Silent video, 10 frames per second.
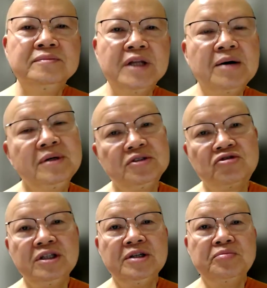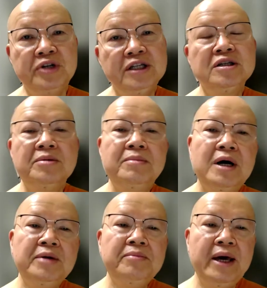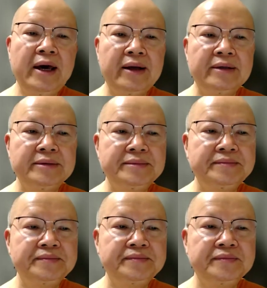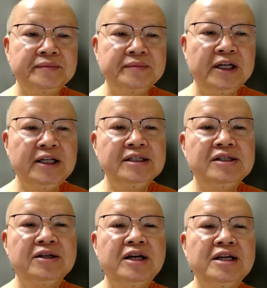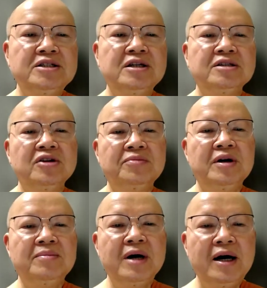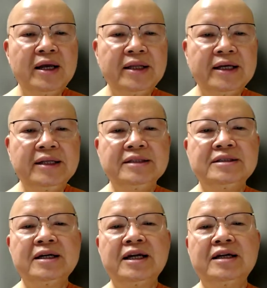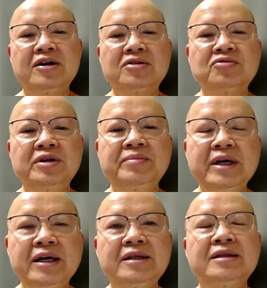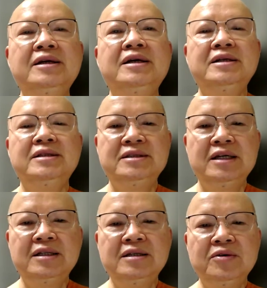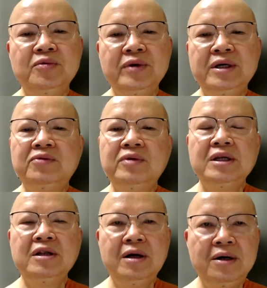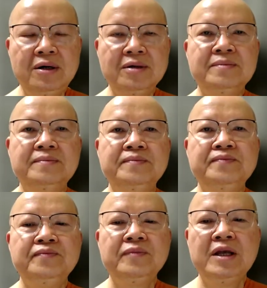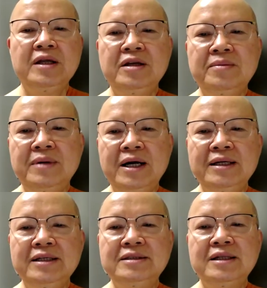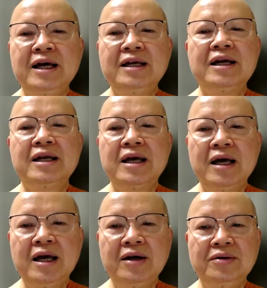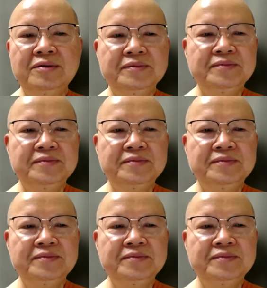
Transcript: Number three, bring the mind back. It is the nature of the mind that it uh, cannot remain settled very long. The mind is like a cow.